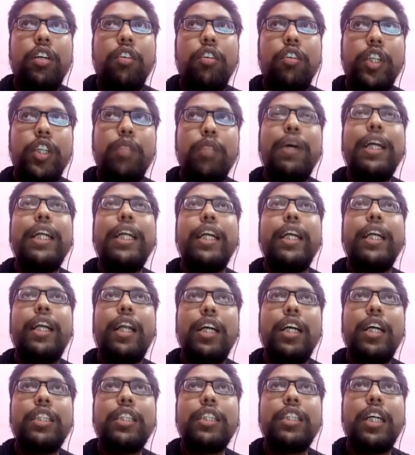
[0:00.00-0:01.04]
with my
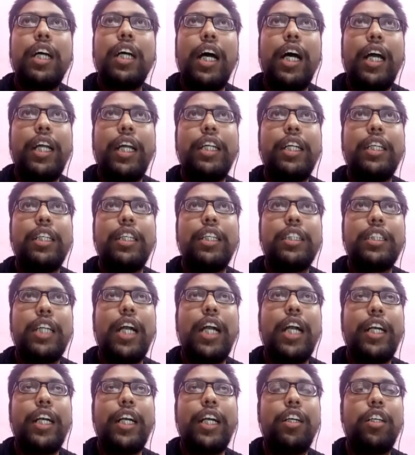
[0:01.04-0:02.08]
interest, I
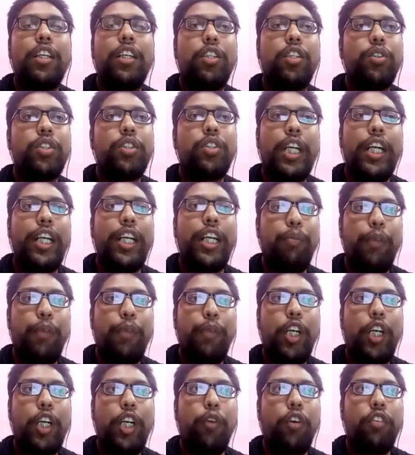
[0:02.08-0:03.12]
started to sending
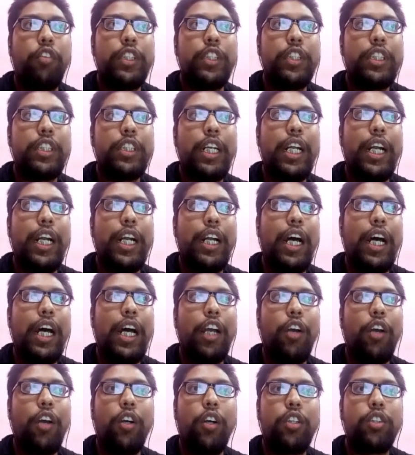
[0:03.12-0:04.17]
mail to professor, and
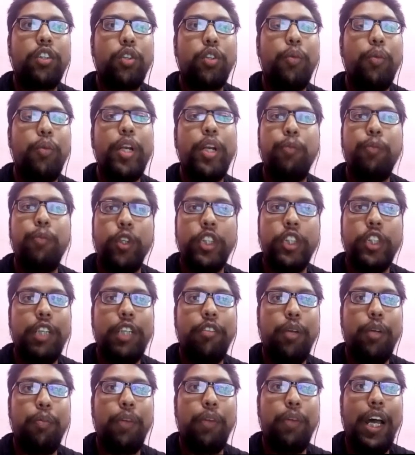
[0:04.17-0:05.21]
I got so many
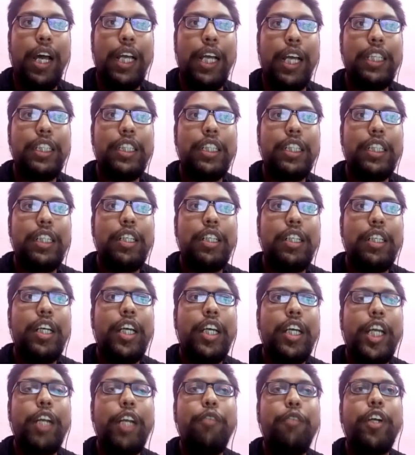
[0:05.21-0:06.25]
positive replies.
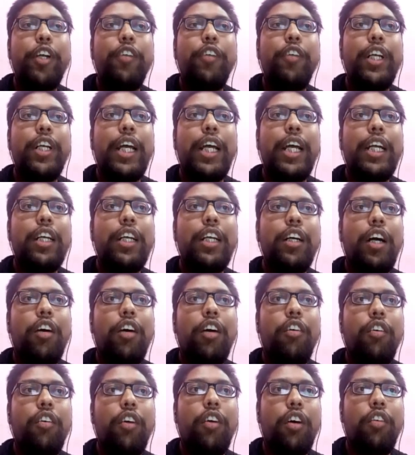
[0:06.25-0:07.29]
In between that,
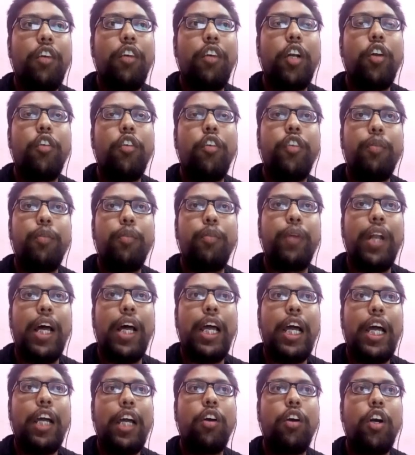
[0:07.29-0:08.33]
one of
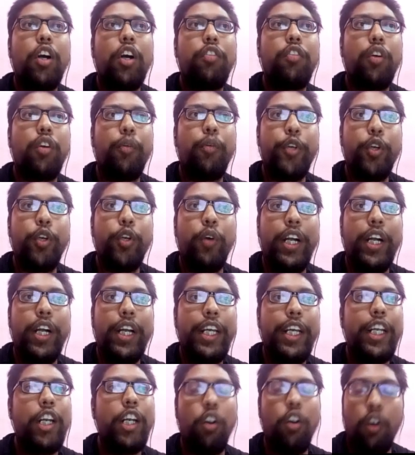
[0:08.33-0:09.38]
reply I got from UND
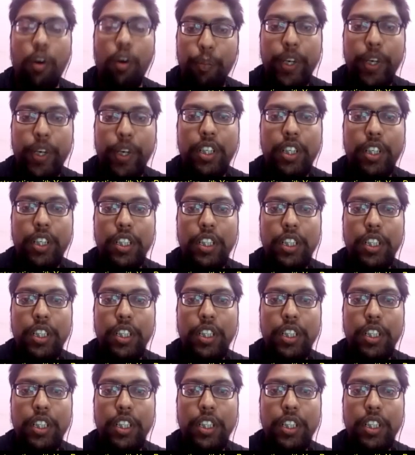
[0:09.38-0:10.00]
in November,